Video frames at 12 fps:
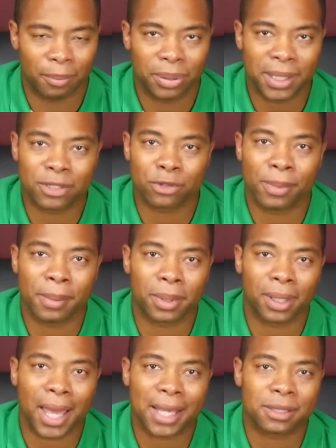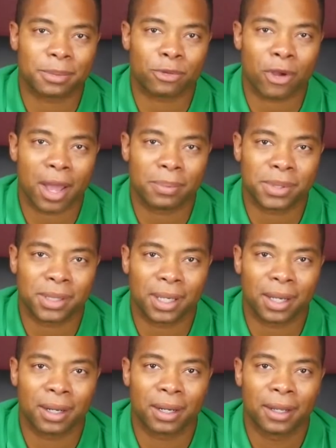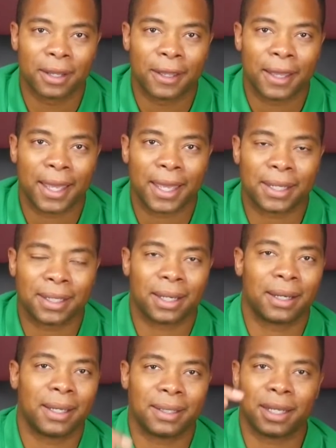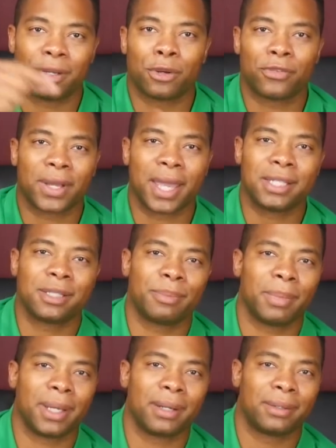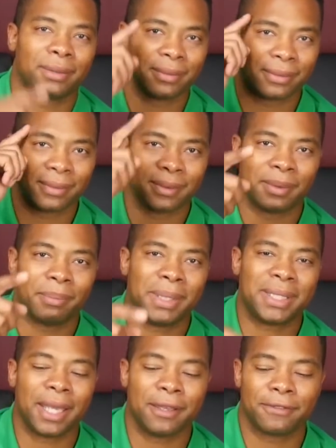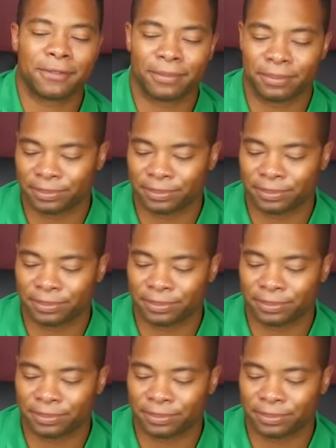Please remember to like, subscribe, share, and hit that notification bell. Be safe.